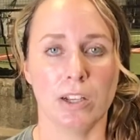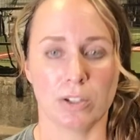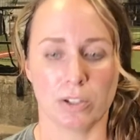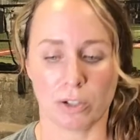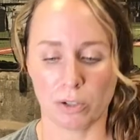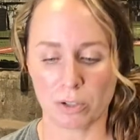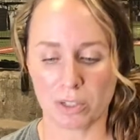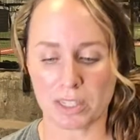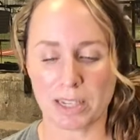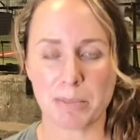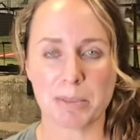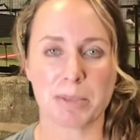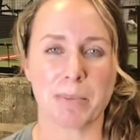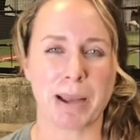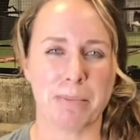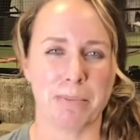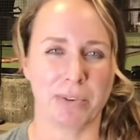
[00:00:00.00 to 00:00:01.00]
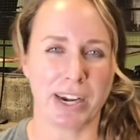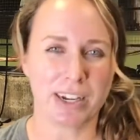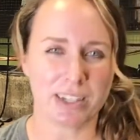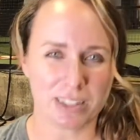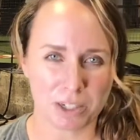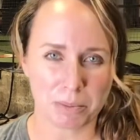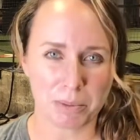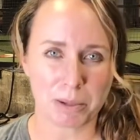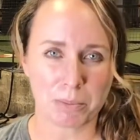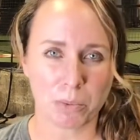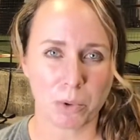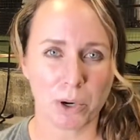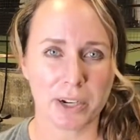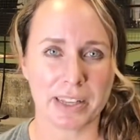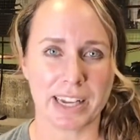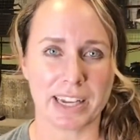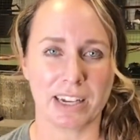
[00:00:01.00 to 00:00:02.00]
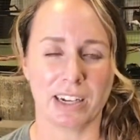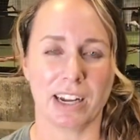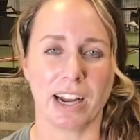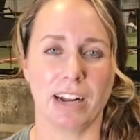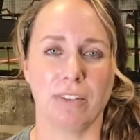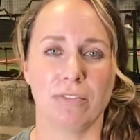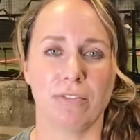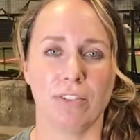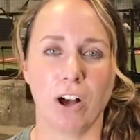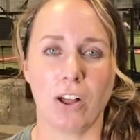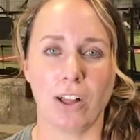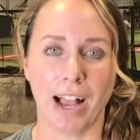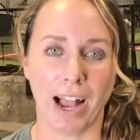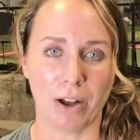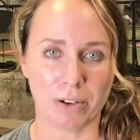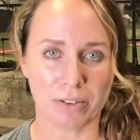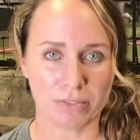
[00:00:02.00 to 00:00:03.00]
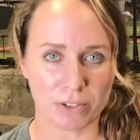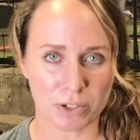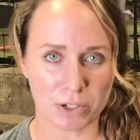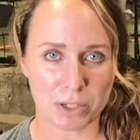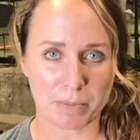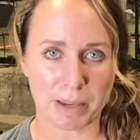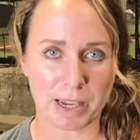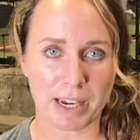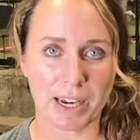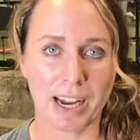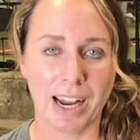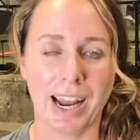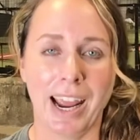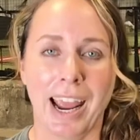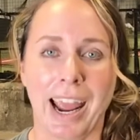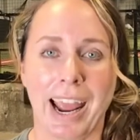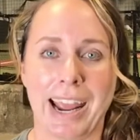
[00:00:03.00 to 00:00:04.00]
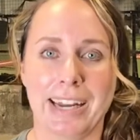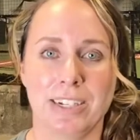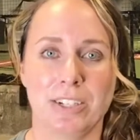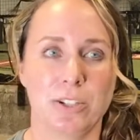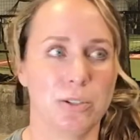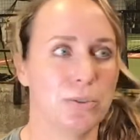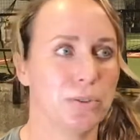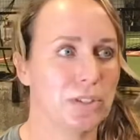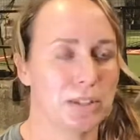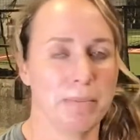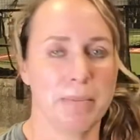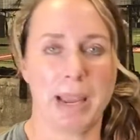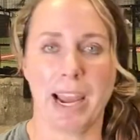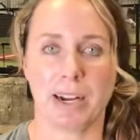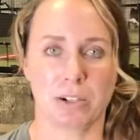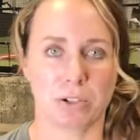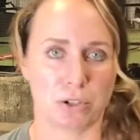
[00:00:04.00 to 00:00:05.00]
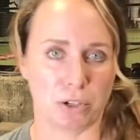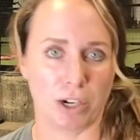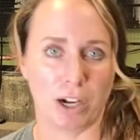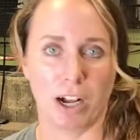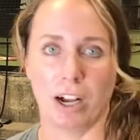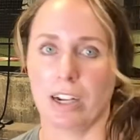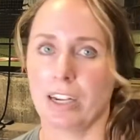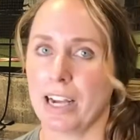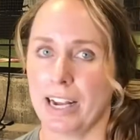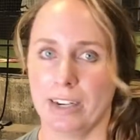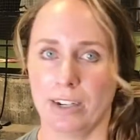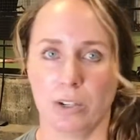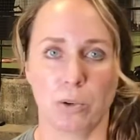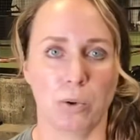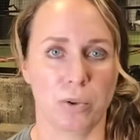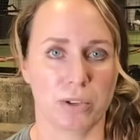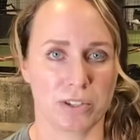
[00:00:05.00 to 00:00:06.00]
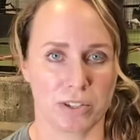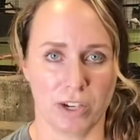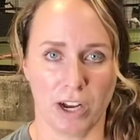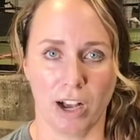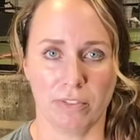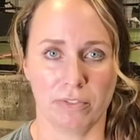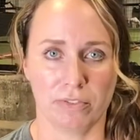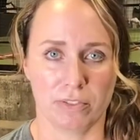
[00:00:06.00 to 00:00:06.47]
Two seams might break a little bit more. They can kind of fall out of their spin and do some extra kind of cool stuff.